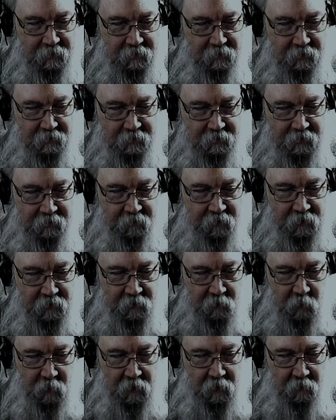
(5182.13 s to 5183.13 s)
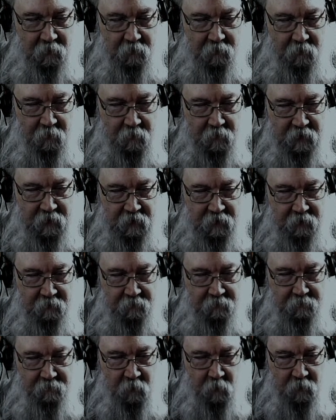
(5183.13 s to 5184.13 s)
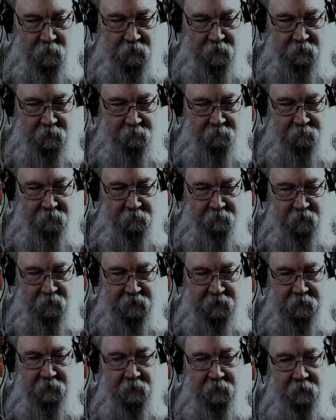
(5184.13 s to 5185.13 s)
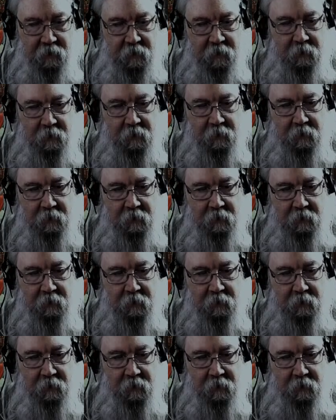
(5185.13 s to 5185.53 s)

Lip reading: 11, 12, 13, 14, 15.